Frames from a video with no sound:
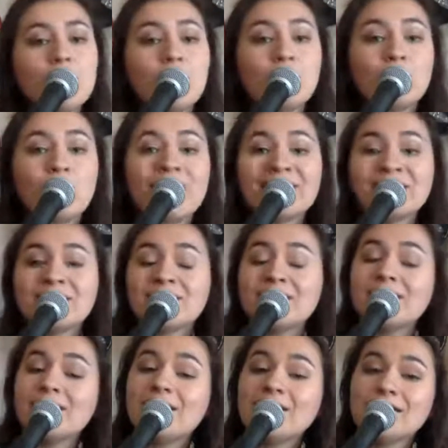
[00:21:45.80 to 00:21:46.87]
Oh, I
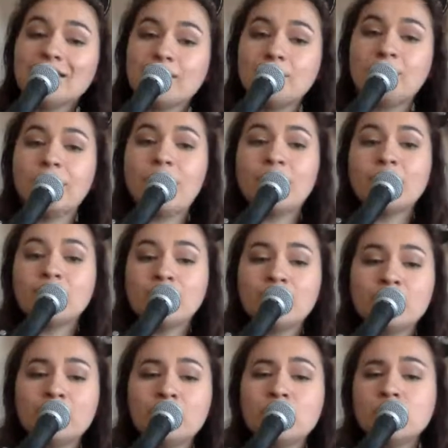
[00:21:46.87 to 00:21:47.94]
think about
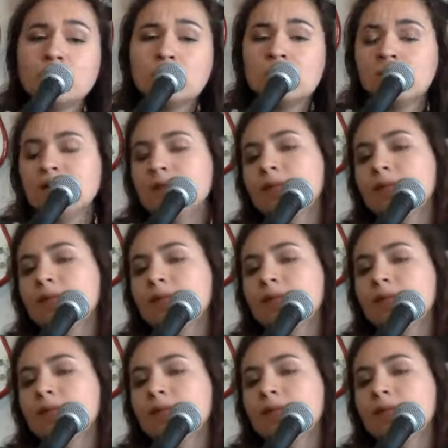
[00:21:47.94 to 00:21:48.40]
you,